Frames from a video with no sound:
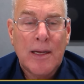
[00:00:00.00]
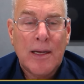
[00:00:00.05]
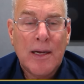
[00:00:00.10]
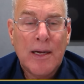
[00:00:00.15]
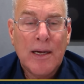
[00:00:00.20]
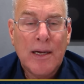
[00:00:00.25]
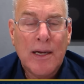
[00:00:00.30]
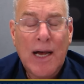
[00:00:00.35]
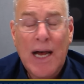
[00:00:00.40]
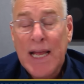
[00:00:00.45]

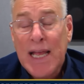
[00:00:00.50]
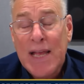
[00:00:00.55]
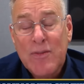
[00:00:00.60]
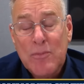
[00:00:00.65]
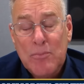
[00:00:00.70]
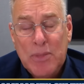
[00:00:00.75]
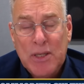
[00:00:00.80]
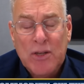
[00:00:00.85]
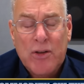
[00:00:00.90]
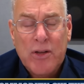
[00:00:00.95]
Uh, I
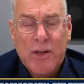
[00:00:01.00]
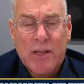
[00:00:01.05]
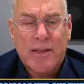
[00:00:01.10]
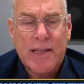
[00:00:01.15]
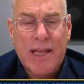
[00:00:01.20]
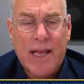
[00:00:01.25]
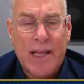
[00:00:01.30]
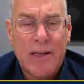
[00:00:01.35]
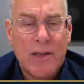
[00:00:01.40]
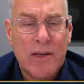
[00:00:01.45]
haven't been good
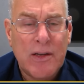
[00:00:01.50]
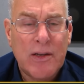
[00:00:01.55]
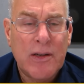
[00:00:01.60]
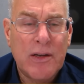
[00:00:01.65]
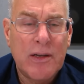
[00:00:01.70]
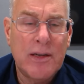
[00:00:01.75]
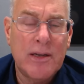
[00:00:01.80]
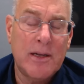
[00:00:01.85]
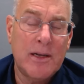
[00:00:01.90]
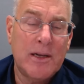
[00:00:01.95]
at that.
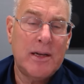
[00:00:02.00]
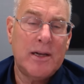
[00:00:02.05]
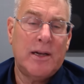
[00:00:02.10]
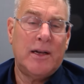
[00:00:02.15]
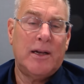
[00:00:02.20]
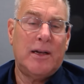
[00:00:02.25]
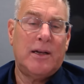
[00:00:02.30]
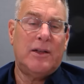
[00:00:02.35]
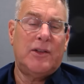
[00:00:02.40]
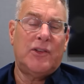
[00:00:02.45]

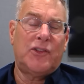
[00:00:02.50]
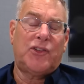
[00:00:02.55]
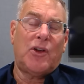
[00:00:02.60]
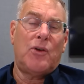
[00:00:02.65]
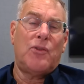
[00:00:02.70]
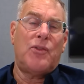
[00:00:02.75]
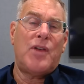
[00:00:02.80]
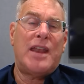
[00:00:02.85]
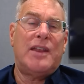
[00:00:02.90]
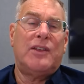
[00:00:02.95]
Uh,
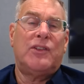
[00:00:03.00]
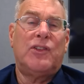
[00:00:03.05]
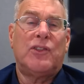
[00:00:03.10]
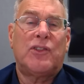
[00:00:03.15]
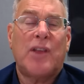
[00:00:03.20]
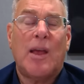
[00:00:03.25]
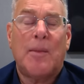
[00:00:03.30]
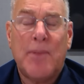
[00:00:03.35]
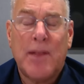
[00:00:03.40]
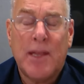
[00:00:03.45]
so that
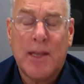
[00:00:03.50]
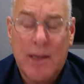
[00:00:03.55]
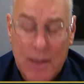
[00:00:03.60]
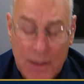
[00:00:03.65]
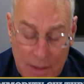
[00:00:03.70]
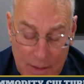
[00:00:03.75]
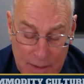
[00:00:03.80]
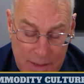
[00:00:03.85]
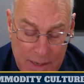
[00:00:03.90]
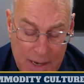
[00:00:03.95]
isn't
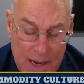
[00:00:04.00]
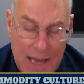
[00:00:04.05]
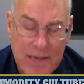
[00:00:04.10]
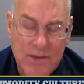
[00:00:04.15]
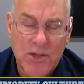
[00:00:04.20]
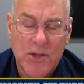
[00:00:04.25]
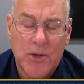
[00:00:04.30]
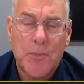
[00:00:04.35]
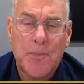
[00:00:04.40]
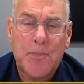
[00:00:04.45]
something that
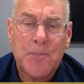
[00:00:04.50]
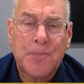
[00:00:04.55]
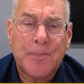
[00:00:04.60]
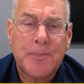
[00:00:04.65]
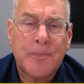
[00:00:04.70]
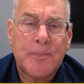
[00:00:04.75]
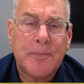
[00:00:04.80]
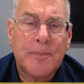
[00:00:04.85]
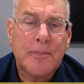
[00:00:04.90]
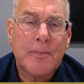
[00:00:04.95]
I do.
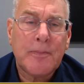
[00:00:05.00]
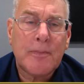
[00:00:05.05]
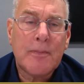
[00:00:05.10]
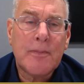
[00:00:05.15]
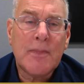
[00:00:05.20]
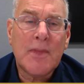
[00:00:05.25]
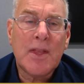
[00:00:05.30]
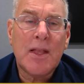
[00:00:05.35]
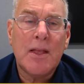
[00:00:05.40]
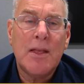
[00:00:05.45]

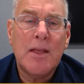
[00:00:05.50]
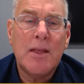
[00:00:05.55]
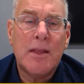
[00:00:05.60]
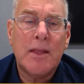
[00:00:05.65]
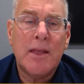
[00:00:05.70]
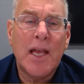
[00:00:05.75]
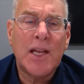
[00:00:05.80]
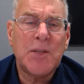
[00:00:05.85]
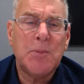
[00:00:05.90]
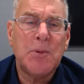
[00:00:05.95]

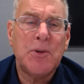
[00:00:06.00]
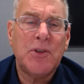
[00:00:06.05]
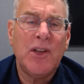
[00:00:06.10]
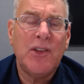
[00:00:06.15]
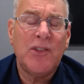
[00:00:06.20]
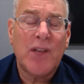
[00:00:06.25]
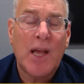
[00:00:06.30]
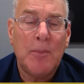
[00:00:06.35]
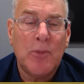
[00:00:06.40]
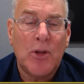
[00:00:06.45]
The
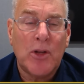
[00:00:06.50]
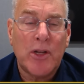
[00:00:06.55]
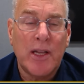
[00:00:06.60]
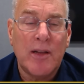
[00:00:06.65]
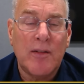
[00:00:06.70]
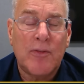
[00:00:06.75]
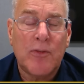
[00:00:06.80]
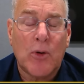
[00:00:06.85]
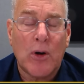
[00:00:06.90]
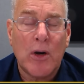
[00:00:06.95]
expertise I'm
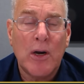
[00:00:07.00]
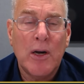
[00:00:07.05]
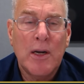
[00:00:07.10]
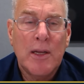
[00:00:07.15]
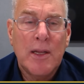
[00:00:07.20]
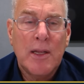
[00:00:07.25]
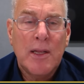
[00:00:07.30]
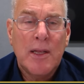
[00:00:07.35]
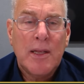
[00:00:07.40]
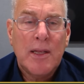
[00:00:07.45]
looking for
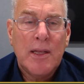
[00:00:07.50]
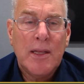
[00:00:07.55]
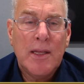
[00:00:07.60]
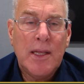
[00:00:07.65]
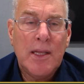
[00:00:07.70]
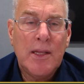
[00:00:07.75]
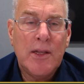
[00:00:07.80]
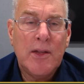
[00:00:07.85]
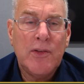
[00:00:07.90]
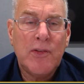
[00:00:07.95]

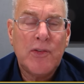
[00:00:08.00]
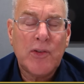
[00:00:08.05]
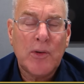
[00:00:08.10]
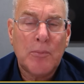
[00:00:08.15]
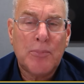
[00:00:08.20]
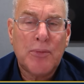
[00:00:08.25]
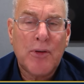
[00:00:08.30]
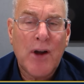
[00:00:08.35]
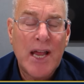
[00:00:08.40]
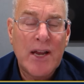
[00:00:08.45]
is
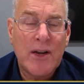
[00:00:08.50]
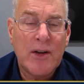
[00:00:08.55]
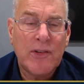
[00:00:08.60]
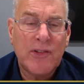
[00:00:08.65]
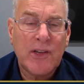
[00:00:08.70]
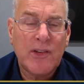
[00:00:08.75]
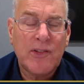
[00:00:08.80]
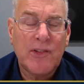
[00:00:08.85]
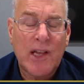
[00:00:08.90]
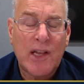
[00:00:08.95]
prior
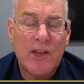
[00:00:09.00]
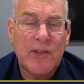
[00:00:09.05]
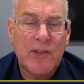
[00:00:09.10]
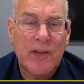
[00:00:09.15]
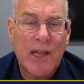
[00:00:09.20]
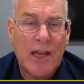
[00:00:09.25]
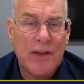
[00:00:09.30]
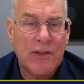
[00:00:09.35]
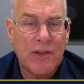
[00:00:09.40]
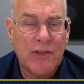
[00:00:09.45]

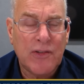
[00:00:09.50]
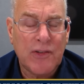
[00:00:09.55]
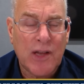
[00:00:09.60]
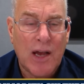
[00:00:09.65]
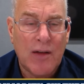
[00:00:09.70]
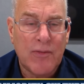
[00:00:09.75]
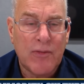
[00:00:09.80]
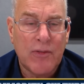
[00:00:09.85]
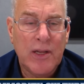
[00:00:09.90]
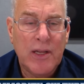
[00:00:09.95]
success at
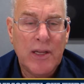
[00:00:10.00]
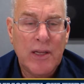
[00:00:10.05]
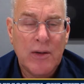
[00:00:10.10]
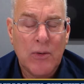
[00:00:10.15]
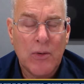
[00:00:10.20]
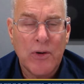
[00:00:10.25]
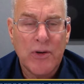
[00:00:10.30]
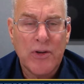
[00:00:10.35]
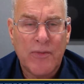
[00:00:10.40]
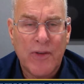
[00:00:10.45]
discovery
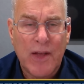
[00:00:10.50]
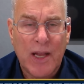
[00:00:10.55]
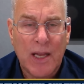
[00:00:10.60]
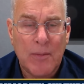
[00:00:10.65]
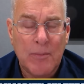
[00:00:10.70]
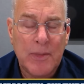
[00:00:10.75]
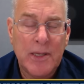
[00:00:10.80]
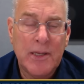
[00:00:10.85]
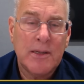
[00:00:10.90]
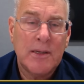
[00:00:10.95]
or
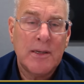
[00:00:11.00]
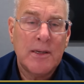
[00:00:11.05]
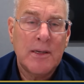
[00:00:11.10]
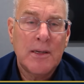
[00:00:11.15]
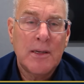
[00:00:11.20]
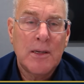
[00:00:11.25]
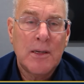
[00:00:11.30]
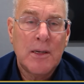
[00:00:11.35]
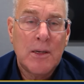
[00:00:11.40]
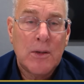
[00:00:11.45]
development
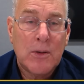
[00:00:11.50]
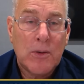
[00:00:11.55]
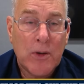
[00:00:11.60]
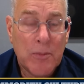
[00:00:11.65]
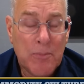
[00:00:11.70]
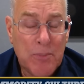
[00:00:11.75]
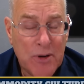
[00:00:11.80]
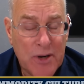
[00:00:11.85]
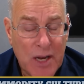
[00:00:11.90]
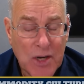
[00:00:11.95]

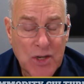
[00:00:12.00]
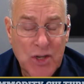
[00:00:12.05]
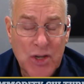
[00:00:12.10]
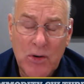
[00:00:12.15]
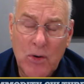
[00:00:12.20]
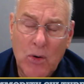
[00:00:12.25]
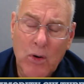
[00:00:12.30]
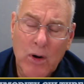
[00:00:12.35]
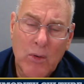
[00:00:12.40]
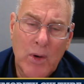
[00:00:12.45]
or
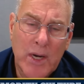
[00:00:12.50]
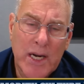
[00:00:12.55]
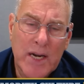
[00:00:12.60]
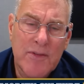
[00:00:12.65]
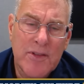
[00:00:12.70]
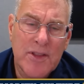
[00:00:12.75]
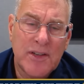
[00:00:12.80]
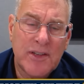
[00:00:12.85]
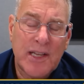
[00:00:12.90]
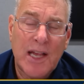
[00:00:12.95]
production or
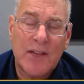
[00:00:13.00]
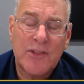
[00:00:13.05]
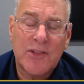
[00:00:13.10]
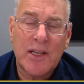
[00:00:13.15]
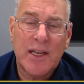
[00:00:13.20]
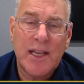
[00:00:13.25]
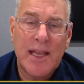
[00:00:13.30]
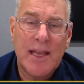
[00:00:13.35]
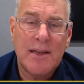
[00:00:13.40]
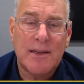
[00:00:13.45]
whatever the task
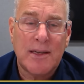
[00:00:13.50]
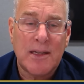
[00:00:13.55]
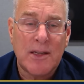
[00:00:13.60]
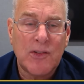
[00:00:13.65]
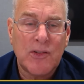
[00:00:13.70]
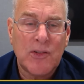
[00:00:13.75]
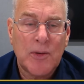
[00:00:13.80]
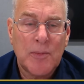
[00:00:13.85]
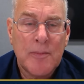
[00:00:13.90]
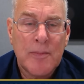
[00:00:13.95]
at hand
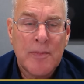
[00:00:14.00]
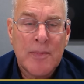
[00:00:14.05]
is.